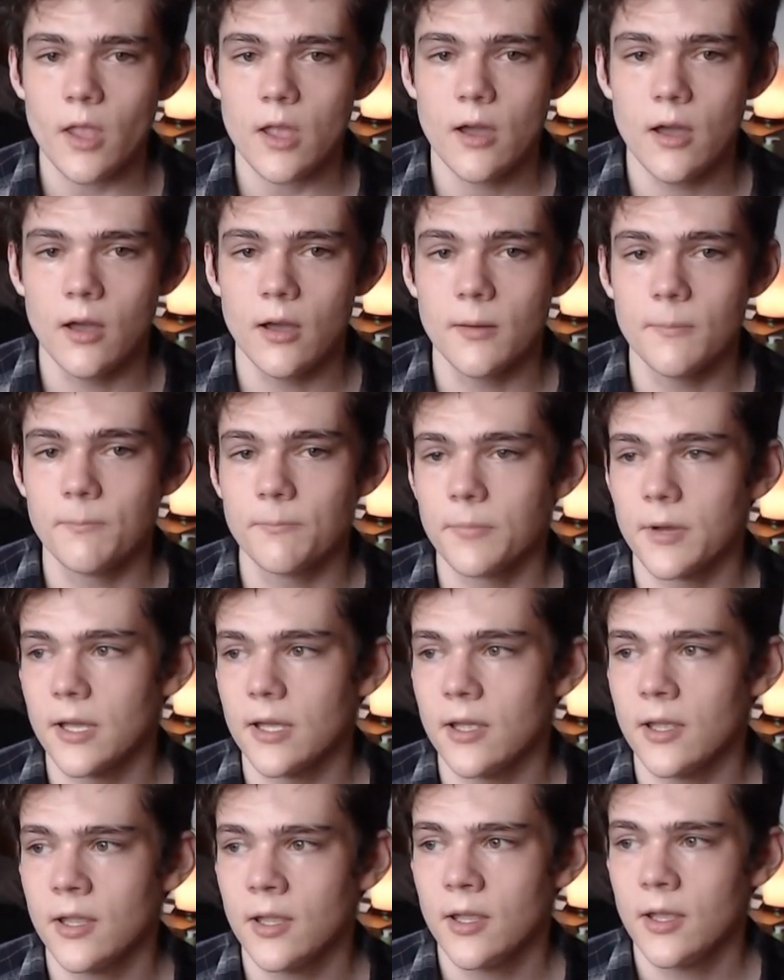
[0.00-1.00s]

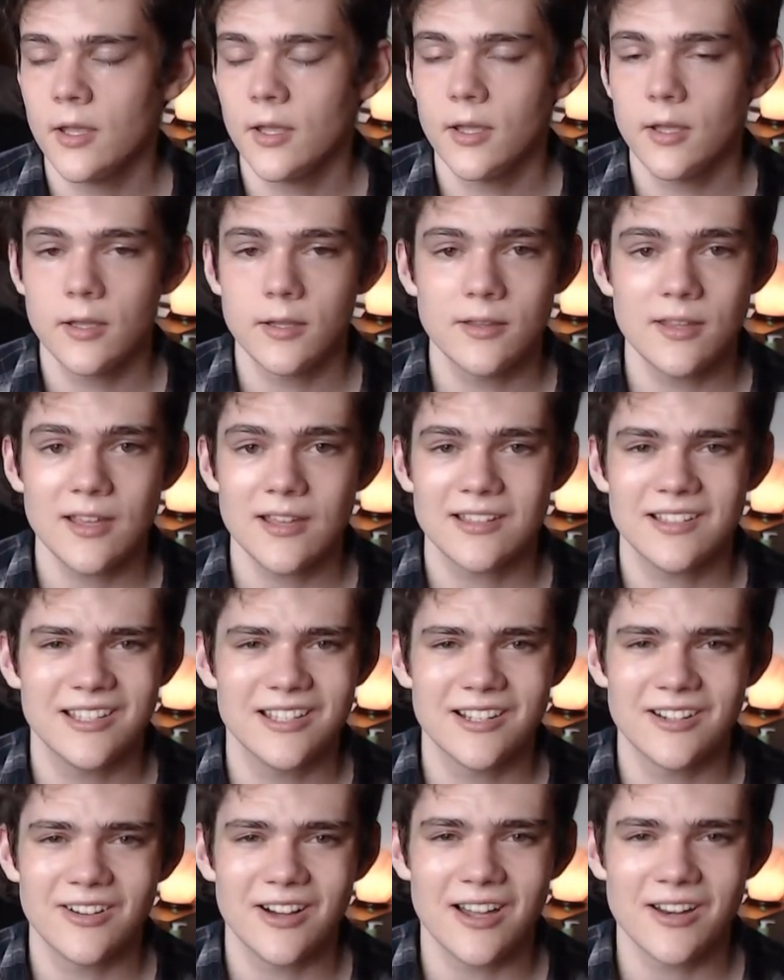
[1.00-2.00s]
But yeah, you
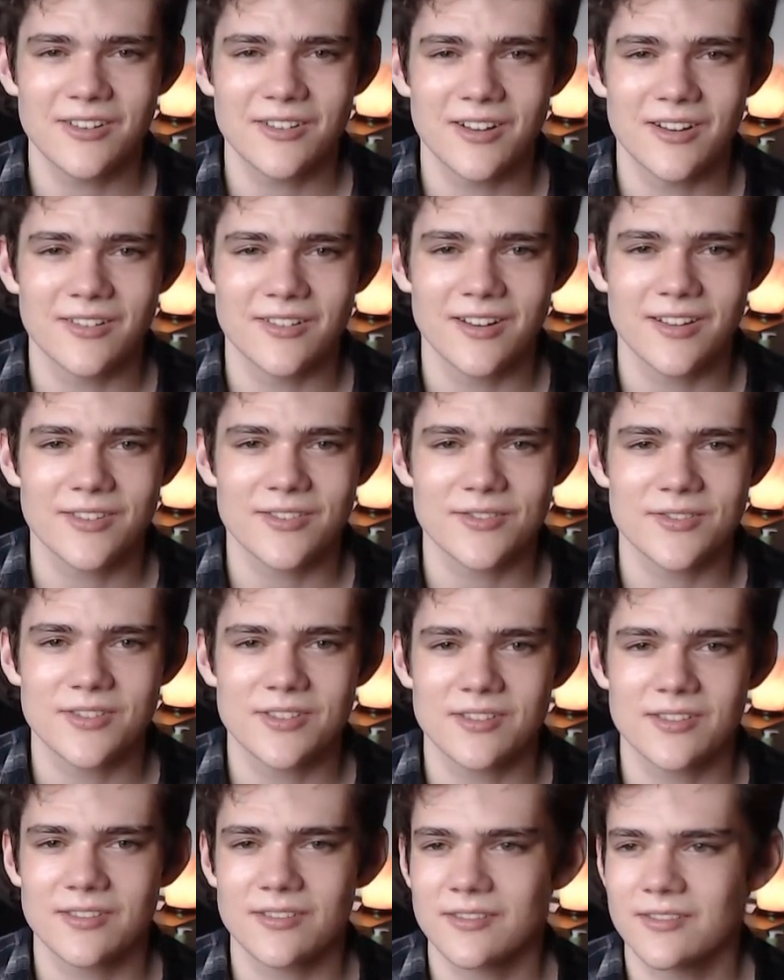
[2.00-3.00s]
know, I don't know,
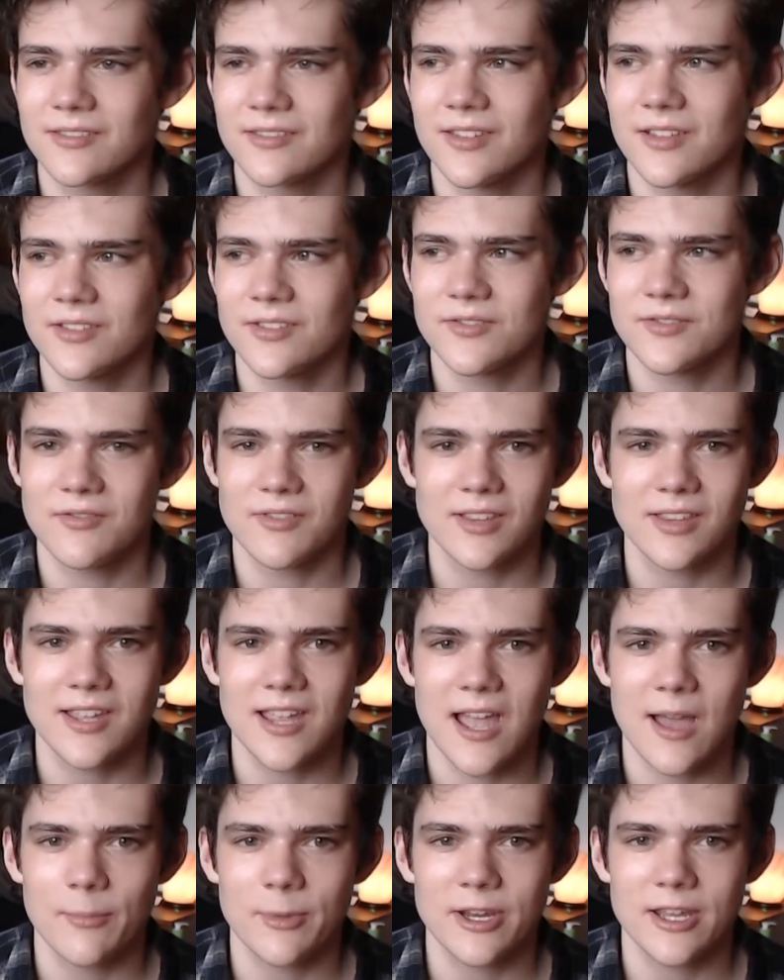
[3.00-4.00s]
nothing's really
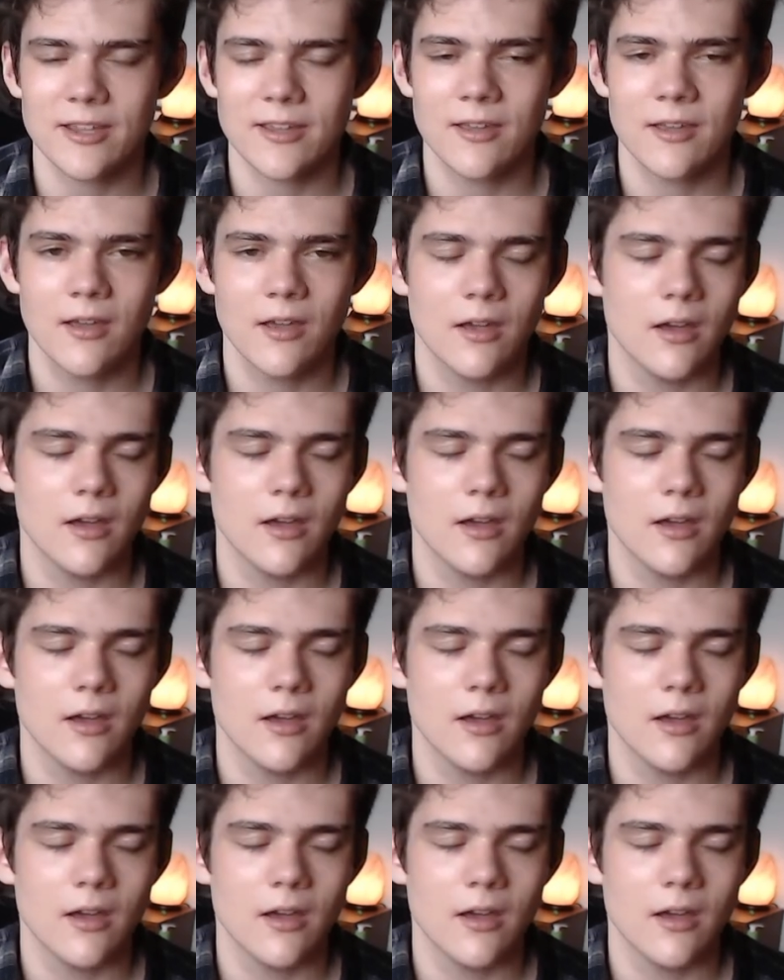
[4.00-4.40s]
happening.